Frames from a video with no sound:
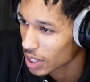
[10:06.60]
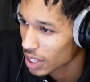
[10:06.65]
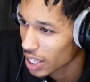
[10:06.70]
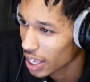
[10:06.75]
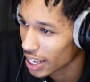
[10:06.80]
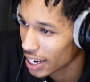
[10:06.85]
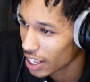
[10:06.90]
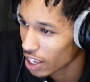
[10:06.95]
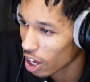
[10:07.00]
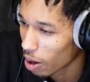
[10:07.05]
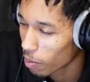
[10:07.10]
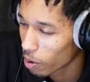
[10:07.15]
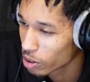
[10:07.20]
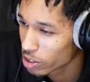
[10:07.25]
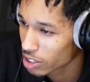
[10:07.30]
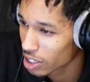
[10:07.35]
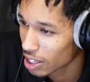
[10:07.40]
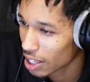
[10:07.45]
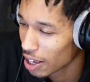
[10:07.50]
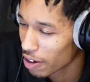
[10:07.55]
And they
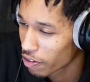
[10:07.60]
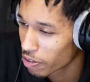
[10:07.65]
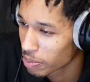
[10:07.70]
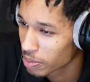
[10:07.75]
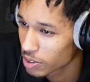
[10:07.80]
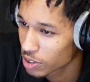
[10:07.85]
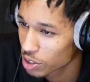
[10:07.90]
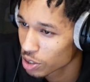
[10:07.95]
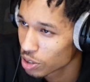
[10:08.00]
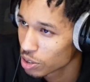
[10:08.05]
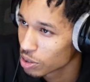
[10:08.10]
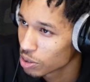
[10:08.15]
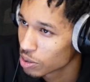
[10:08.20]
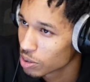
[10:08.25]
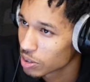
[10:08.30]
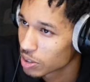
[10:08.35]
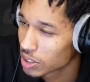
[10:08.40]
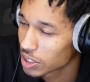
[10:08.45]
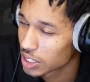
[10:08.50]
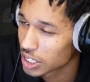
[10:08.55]
almost left him too.
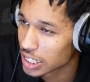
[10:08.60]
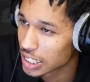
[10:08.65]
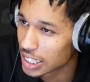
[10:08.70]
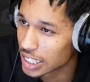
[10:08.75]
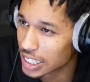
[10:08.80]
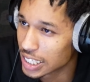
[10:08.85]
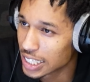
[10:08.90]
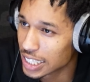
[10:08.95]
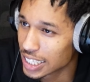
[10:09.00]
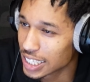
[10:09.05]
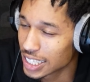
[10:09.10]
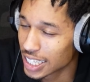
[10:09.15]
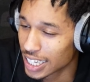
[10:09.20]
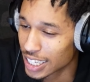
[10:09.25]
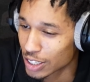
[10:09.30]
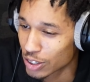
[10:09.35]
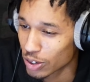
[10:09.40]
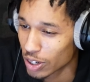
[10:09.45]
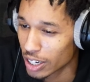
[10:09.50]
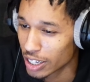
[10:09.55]

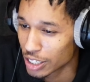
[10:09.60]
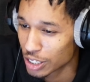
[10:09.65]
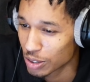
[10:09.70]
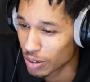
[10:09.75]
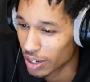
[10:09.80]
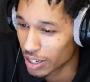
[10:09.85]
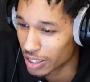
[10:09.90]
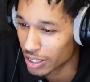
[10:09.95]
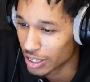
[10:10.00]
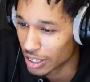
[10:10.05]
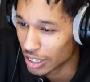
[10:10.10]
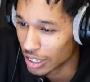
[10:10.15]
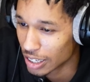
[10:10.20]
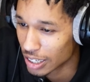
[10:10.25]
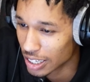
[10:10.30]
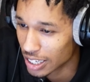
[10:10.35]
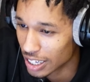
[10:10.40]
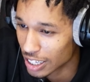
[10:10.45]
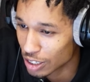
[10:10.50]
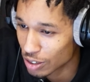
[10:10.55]
That's crazy right there.
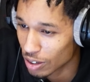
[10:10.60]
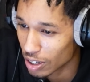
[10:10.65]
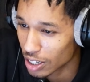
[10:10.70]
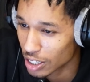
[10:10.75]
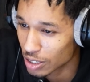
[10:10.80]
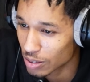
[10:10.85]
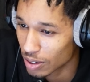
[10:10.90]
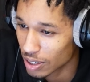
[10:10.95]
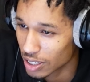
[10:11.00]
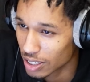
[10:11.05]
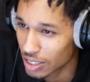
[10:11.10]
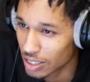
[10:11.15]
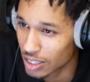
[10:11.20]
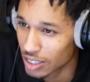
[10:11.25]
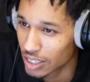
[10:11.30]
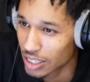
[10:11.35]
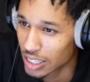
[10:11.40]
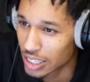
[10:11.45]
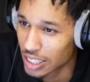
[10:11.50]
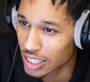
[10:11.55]
That's crazy right
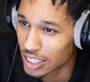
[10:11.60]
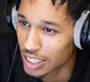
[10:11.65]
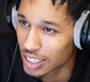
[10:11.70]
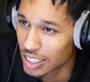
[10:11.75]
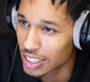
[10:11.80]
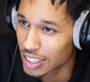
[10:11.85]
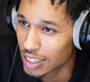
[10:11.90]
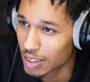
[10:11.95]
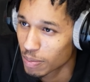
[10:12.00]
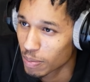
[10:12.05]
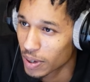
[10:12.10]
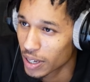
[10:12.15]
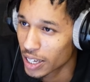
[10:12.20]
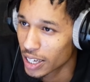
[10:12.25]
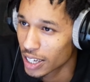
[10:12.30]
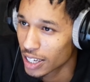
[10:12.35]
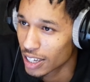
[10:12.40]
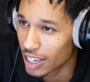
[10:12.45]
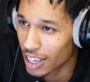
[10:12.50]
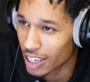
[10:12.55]
there.
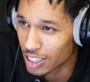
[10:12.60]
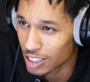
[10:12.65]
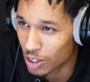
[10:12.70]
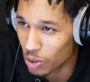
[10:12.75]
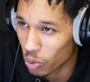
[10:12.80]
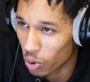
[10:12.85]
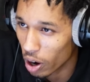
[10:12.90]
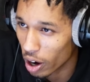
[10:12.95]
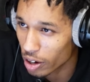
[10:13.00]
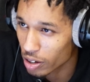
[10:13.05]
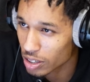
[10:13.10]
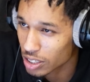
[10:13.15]
Man, is the water